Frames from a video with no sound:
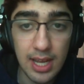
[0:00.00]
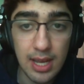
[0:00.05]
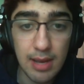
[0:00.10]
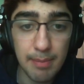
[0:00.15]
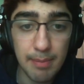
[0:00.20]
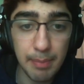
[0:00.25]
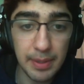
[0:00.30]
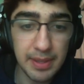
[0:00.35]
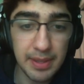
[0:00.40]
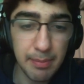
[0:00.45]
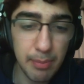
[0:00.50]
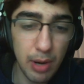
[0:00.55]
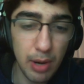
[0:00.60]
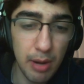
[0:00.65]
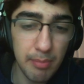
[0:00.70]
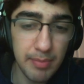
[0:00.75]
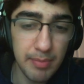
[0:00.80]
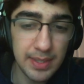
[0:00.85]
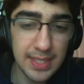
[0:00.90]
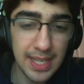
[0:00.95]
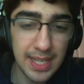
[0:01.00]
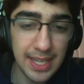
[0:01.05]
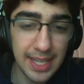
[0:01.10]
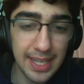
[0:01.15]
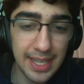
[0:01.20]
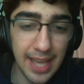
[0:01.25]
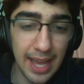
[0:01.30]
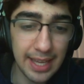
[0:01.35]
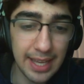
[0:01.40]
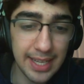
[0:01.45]
But the problem is that
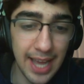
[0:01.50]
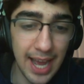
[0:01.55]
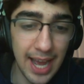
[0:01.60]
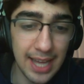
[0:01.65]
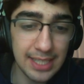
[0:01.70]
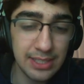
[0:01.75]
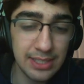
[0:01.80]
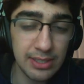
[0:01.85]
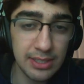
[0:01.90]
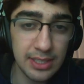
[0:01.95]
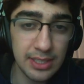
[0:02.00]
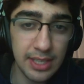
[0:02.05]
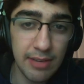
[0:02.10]
castles,